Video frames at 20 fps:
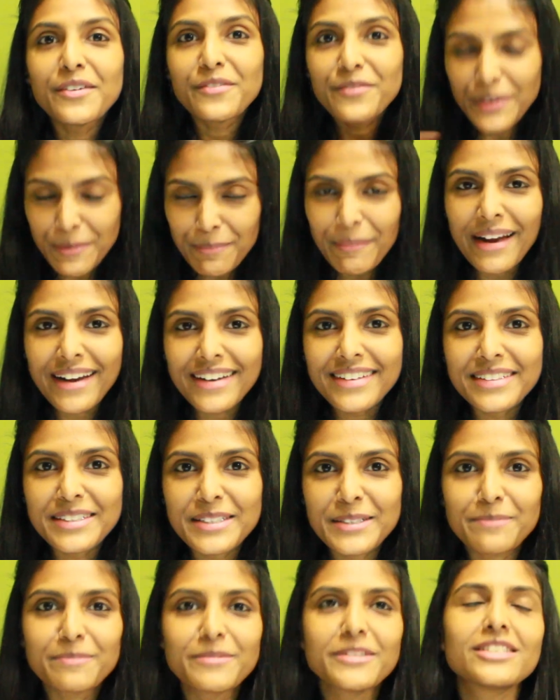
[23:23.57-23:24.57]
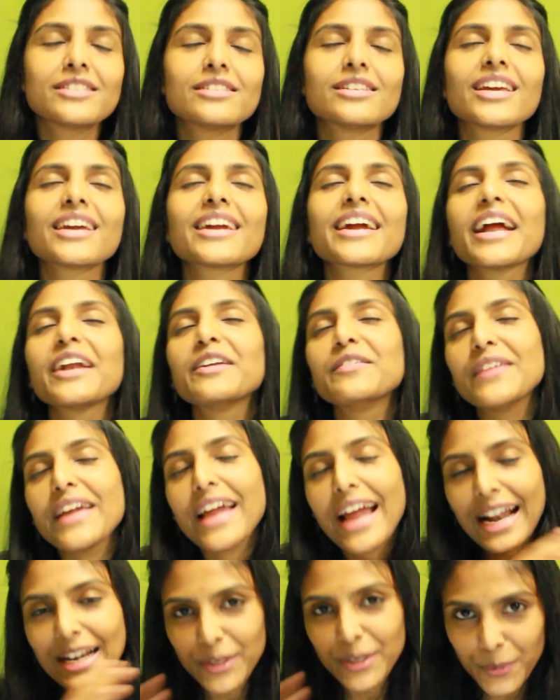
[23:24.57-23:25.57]
we made this mistake and we
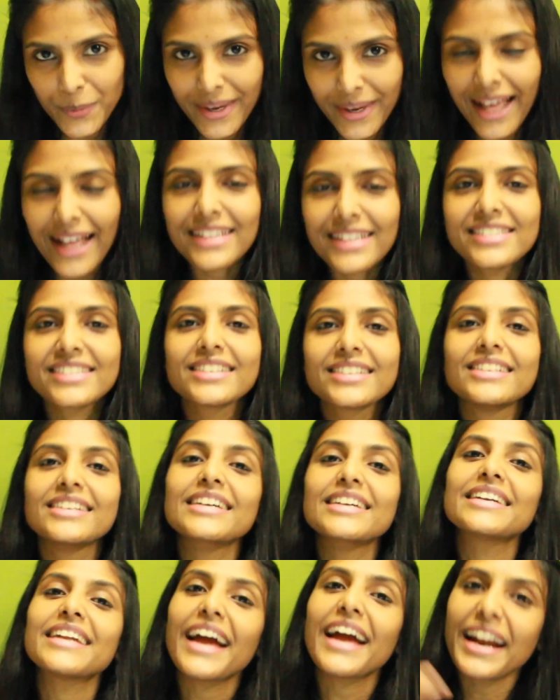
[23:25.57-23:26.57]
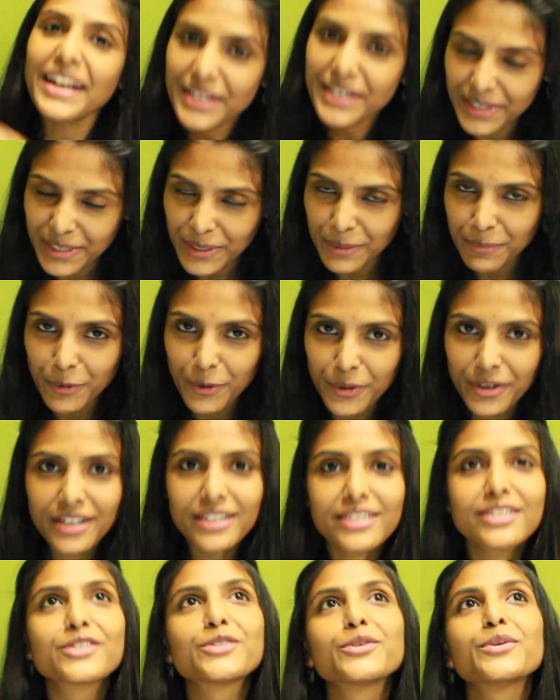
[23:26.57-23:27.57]
had to cancel it and rebook
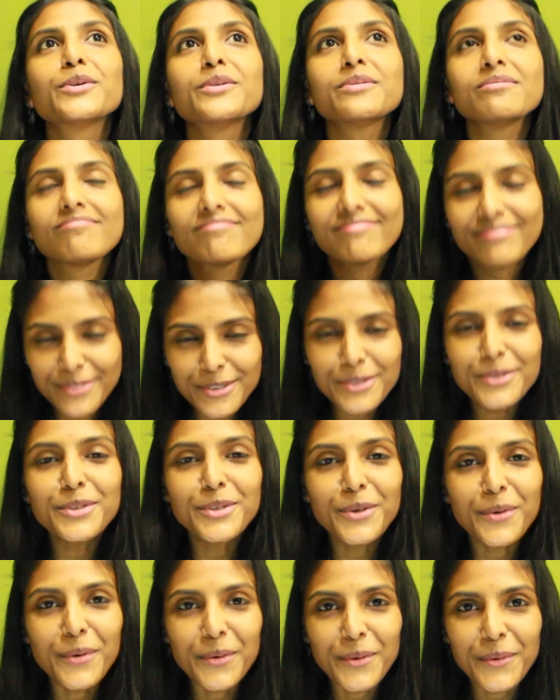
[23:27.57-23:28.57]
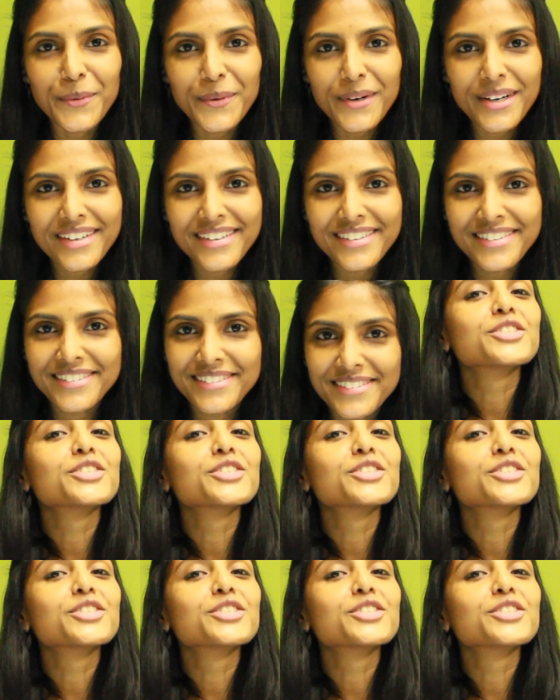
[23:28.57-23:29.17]
it. So you don't do it.